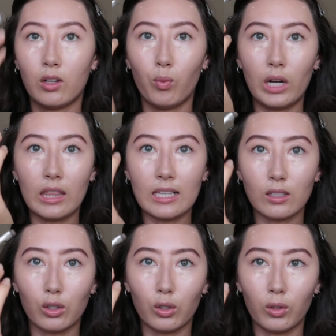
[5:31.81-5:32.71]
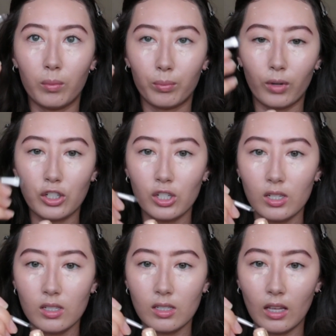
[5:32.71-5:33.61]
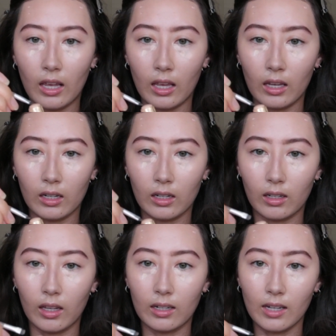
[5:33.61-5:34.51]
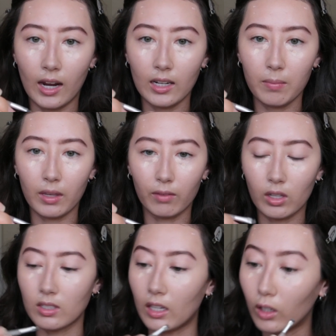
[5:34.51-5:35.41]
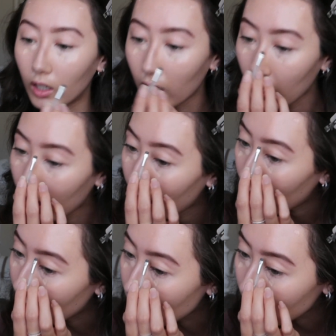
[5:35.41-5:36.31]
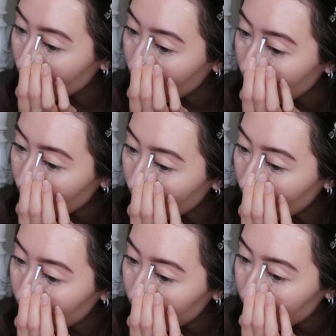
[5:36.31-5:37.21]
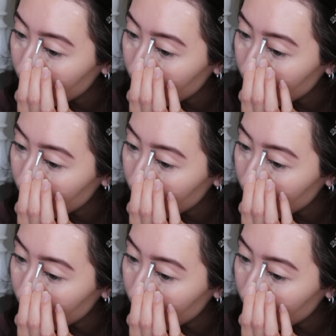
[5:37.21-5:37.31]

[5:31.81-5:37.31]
one of these little brushes and get a tiny bit of concealer and just clean it up.